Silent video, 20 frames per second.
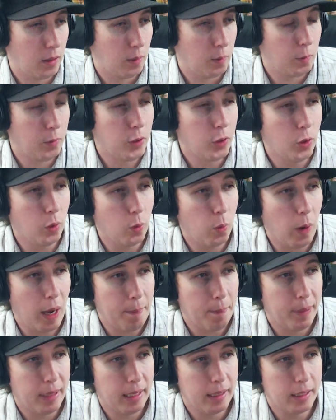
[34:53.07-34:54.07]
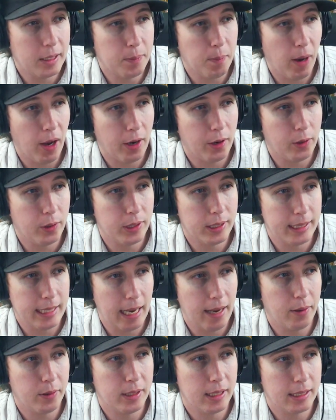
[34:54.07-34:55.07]
New weapons, models,
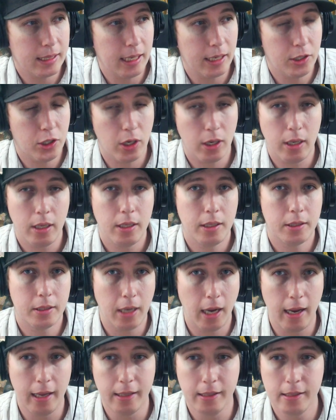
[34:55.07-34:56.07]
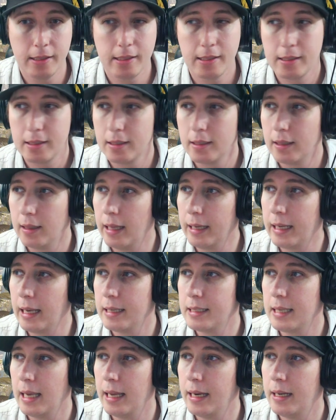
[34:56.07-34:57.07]
sounds, etc. Tons. Like I
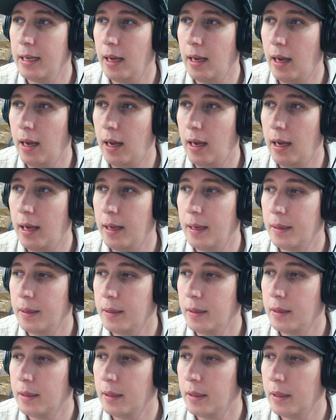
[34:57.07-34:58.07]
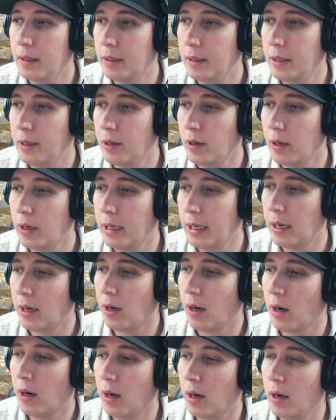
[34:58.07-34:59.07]
said, there
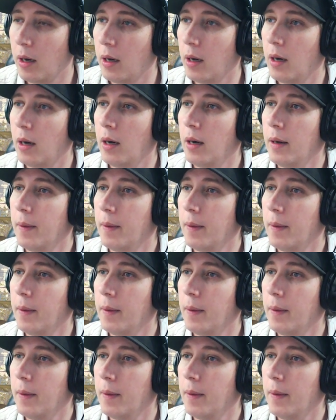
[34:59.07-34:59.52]
are...